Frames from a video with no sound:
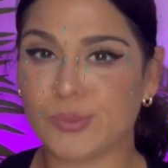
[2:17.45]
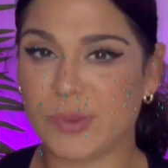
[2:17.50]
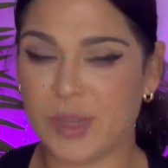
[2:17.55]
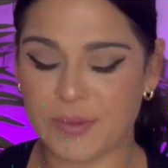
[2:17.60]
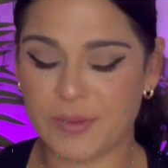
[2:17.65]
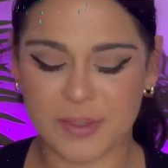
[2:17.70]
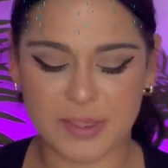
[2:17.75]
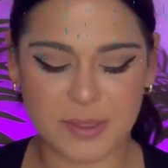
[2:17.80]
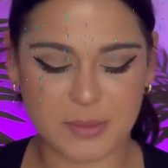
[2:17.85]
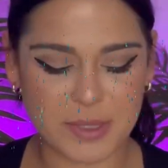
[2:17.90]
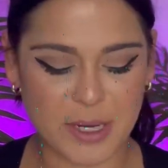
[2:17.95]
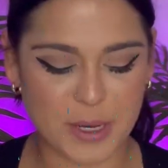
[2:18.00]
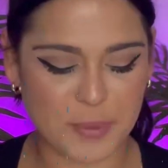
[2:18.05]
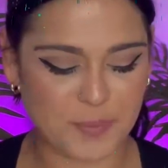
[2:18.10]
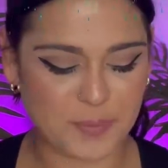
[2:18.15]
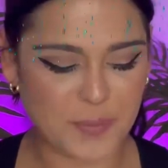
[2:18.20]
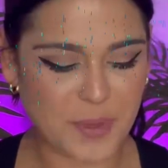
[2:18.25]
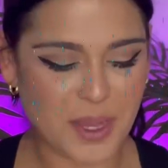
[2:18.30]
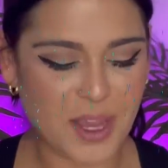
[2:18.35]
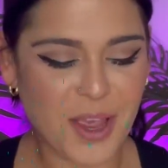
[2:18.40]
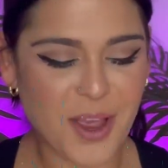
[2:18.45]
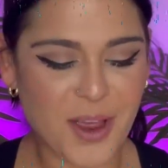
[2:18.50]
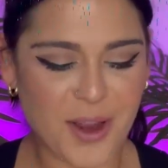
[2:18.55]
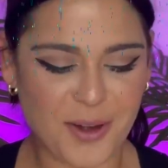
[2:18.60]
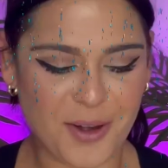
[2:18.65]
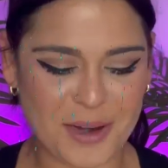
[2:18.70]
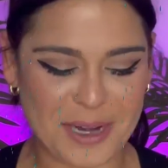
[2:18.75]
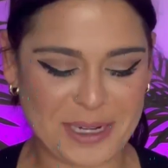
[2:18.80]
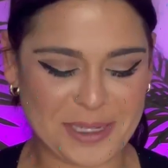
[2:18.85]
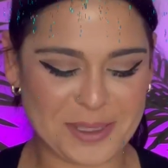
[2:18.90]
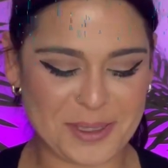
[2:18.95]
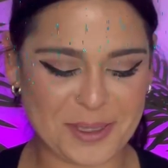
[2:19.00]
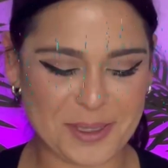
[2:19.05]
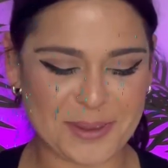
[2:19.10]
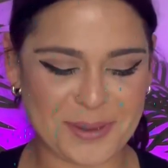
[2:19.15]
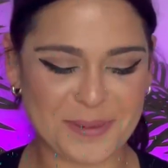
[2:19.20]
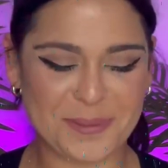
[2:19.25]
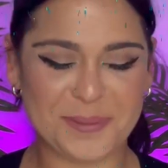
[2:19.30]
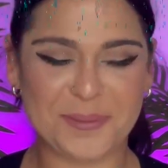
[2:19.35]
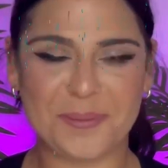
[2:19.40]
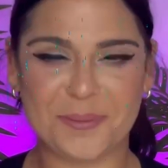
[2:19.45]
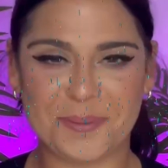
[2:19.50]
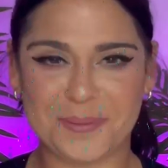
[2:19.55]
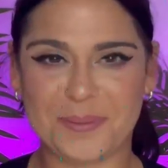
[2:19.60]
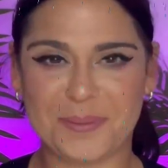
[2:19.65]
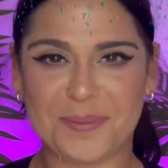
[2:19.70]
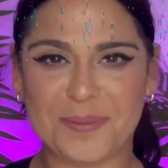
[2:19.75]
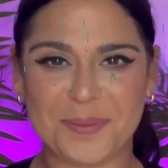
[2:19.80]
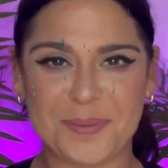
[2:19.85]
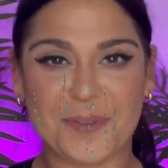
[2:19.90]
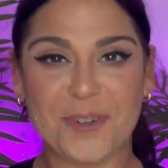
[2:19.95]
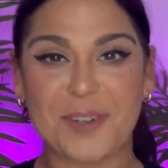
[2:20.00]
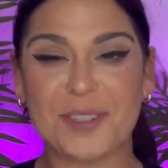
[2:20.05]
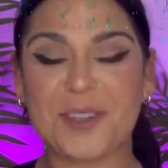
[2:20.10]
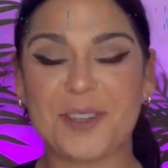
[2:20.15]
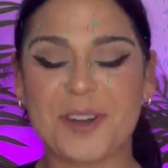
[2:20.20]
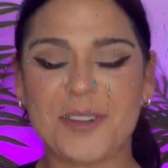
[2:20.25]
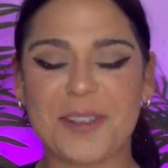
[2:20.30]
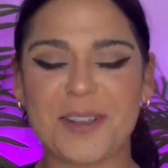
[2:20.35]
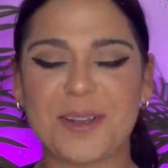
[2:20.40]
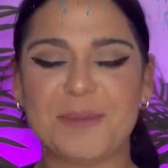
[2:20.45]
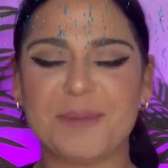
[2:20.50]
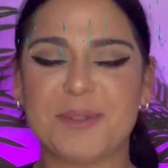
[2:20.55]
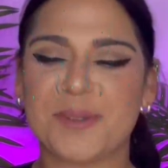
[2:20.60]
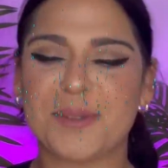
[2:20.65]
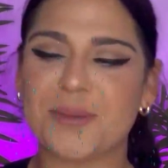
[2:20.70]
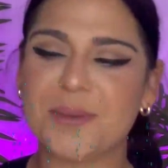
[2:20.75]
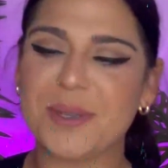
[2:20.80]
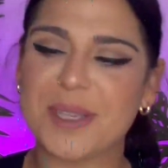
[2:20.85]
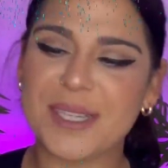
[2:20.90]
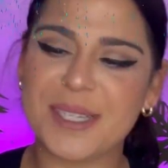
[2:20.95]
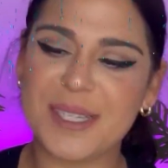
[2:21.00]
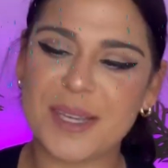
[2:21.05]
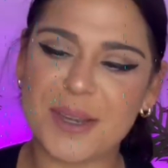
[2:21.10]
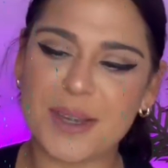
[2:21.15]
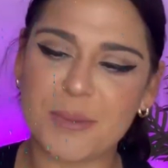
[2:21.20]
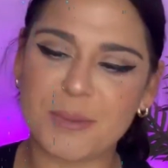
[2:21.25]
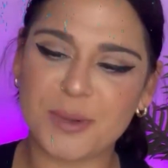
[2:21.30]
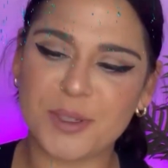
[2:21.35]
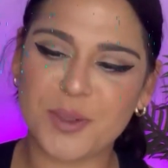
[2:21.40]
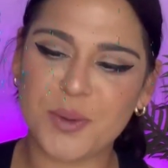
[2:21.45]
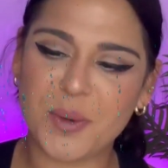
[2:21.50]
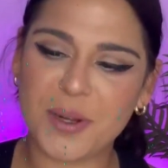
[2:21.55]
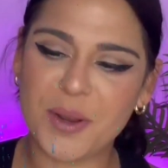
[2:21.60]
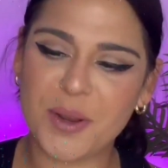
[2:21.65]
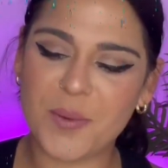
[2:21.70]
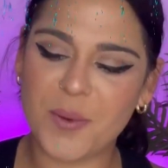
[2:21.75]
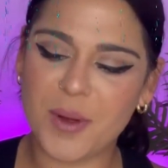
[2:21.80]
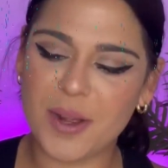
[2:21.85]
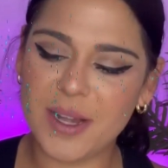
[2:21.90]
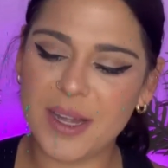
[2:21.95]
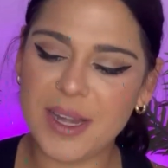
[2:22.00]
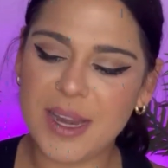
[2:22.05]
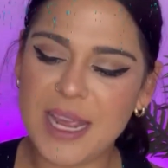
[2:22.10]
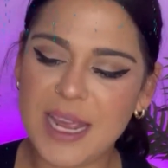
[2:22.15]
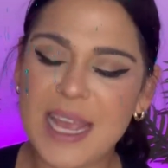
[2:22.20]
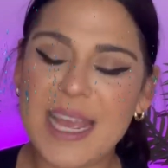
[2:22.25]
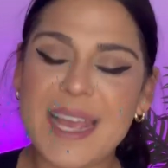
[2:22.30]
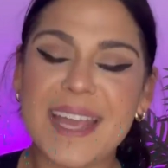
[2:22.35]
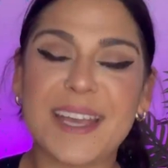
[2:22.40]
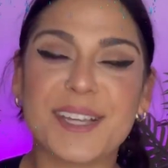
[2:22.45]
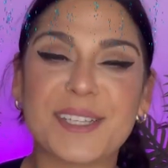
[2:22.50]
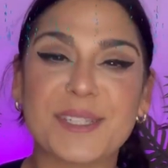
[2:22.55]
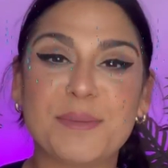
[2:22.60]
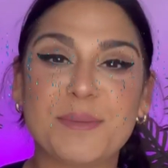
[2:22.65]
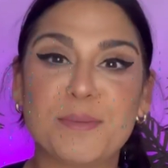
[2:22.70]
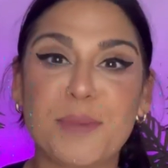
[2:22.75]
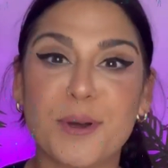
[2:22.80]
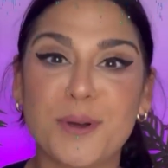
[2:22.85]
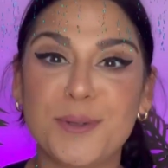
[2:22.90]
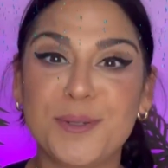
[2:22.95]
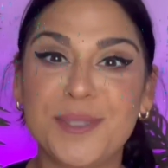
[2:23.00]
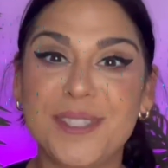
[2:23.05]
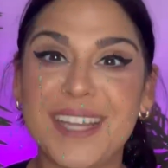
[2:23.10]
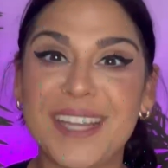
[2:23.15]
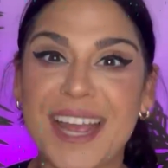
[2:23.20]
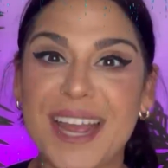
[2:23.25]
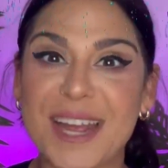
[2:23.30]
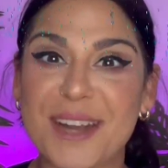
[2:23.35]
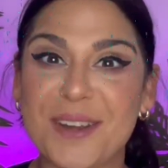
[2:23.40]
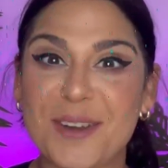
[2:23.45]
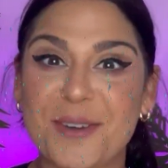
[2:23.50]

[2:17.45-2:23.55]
Give it some time. All right, so first card that comes through is number 21, Exposed and